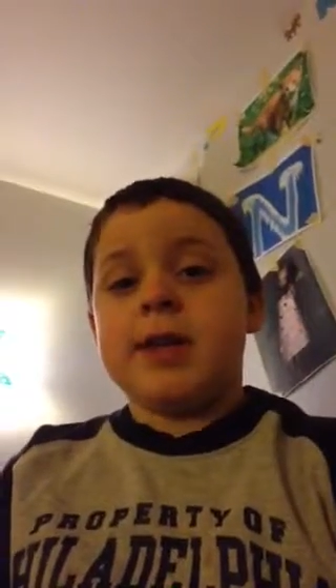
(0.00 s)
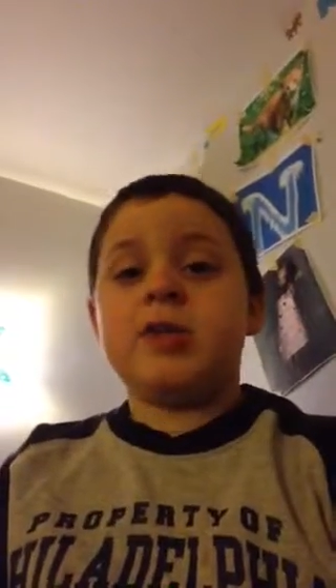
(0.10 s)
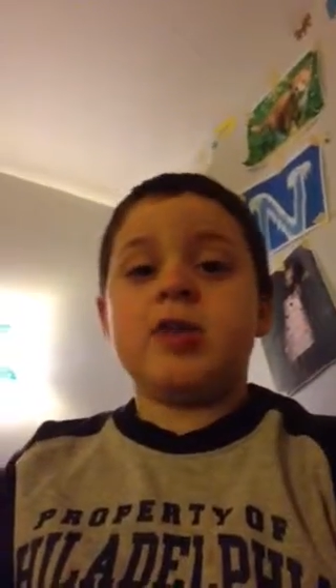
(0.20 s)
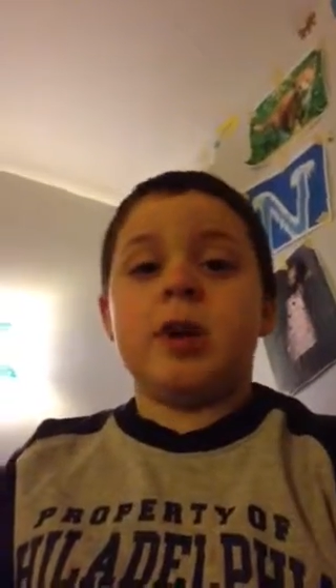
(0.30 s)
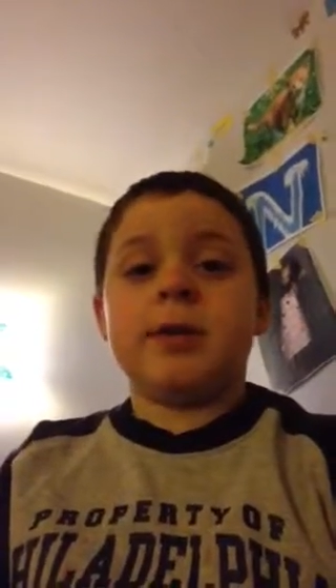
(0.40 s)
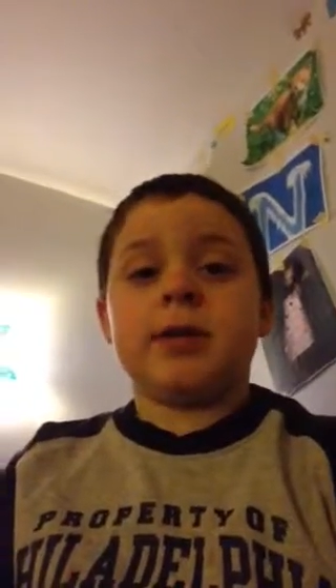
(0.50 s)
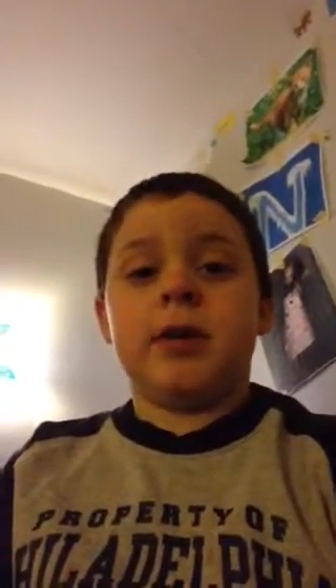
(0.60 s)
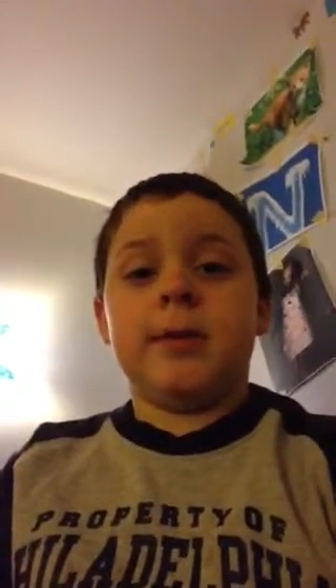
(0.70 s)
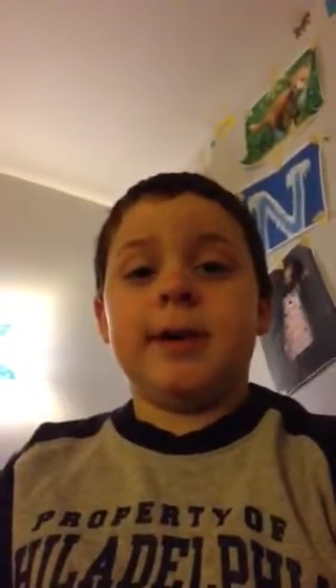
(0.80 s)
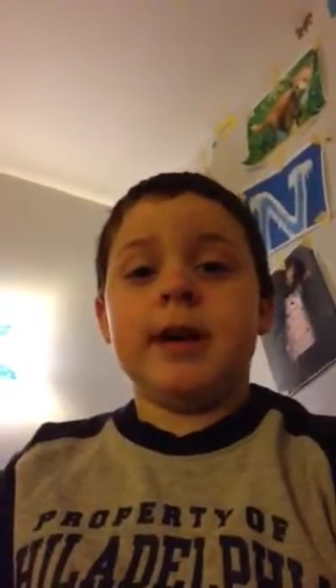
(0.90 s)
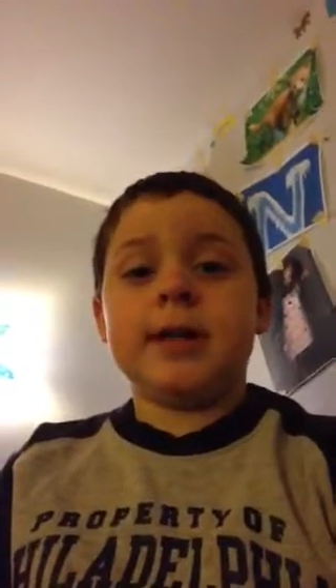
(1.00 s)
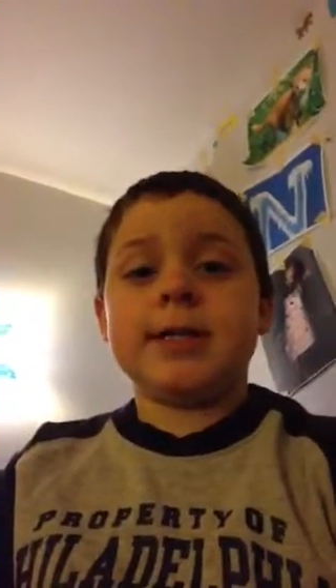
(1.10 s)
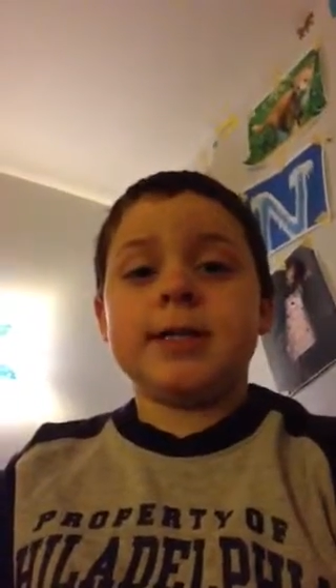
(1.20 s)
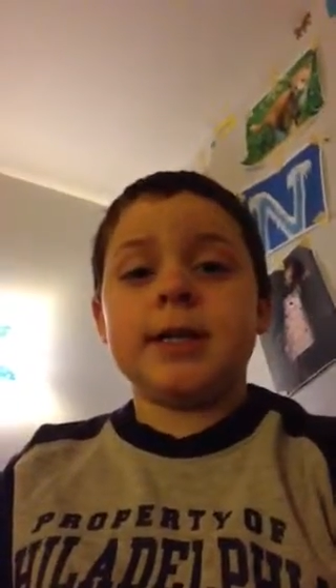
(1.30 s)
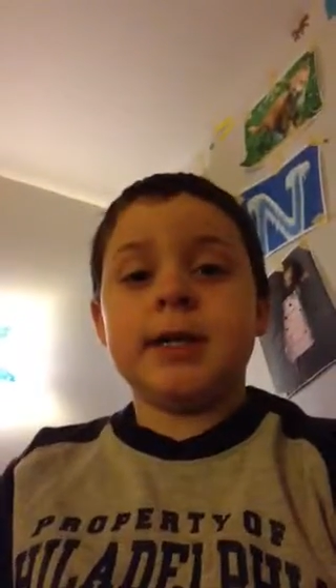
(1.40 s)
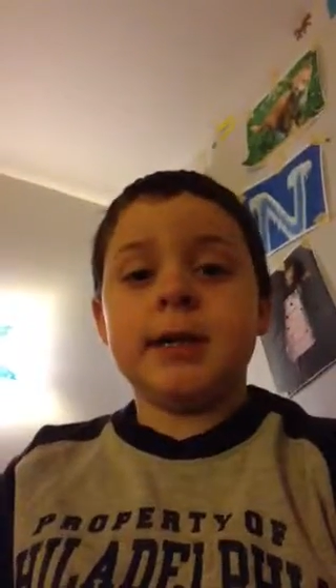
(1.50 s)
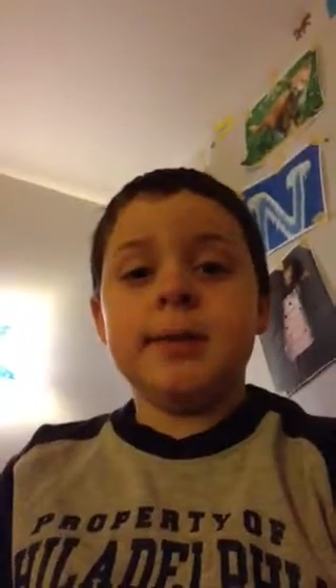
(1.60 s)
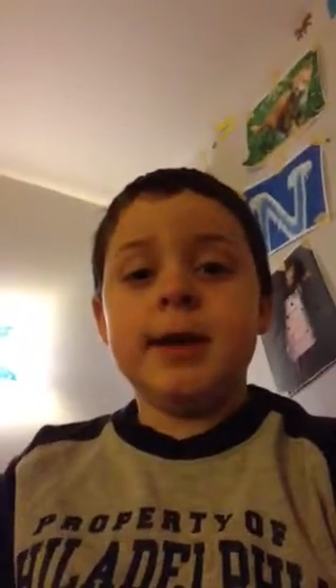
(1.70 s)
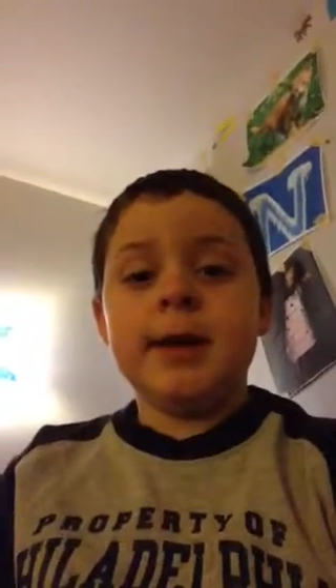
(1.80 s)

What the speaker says: this show is going to be awesome.